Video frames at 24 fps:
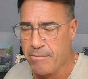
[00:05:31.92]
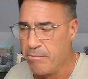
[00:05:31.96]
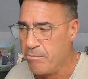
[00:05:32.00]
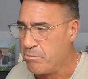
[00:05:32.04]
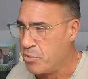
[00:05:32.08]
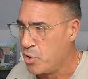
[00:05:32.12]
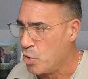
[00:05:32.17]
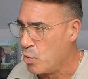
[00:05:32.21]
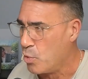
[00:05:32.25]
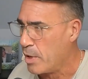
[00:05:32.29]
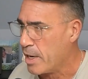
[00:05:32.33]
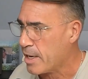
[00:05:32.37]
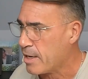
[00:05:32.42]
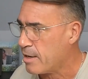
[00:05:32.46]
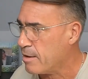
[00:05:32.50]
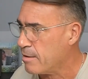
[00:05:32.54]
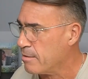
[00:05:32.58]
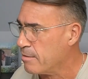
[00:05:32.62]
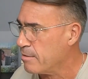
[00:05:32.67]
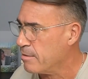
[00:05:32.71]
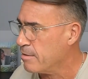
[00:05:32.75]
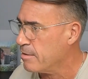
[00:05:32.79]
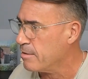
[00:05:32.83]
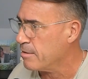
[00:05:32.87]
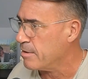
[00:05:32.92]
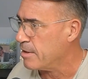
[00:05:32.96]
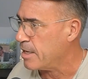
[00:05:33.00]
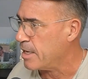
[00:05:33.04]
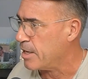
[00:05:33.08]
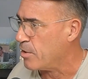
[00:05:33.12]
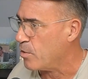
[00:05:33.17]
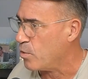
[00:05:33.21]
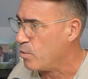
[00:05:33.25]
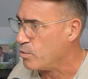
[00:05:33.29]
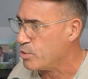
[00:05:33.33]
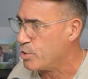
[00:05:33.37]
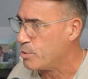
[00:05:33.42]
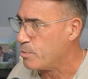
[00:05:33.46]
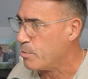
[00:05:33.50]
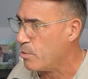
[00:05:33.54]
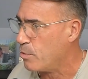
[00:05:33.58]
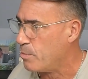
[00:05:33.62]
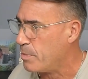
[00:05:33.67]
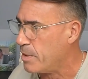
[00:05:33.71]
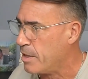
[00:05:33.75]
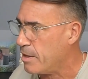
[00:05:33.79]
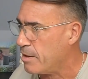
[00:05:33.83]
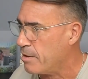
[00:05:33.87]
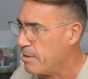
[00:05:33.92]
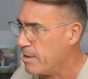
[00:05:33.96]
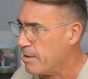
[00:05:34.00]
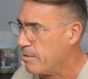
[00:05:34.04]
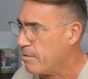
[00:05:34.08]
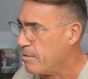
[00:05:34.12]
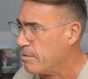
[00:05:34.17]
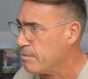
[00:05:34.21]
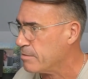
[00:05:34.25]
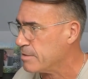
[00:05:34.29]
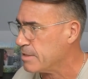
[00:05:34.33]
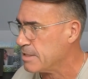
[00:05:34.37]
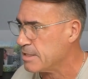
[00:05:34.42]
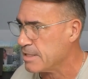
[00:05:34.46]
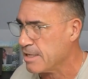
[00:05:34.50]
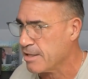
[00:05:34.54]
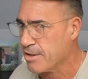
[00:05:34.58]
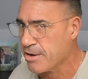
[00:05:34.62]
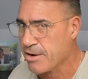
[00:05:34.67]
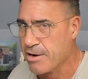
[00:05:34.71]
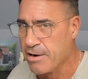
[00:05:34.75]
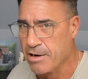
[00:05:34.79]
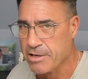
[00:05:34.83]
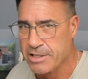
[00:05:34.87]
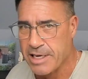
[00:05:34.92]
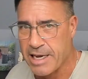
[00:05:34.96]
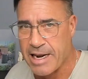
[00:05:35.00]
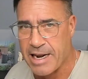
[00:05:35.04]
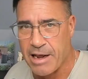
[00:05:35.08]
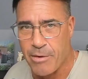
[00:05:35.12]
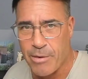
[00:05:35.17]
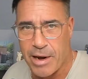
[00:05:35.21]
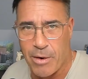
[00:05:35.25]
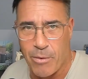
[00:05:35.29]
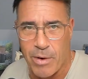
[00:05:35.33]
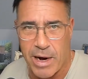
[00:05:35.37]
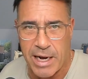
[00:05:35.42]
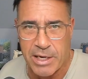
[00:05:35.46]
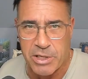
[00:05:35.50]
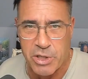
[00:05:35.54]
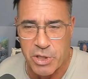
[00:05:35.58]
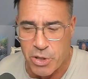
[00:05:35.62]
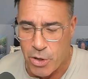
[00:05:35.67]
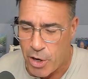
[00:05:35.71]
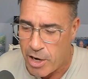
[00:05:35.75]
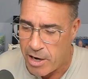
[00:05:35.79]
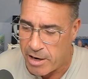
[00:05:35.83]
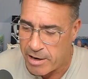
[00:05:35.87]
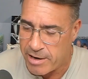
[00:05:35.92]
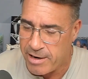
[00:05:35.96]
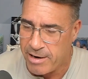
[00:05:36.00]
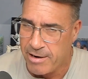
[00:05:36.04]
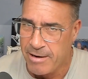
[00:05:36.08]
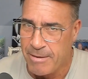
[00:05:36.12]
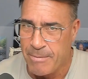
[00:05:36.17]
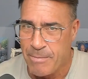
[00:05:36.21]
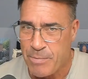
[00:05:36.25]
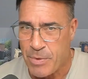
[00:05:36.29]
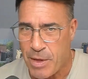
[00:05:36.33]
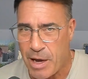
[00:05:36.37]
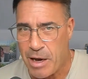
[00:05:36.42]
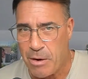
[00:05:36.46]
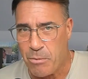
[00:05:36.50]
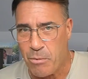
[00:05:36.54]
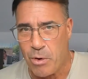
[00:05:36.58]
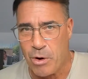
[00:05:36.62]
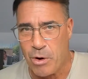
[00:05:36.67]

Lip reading: Buick and Oldsmobile and all these other cars. Anyway, Watchdog on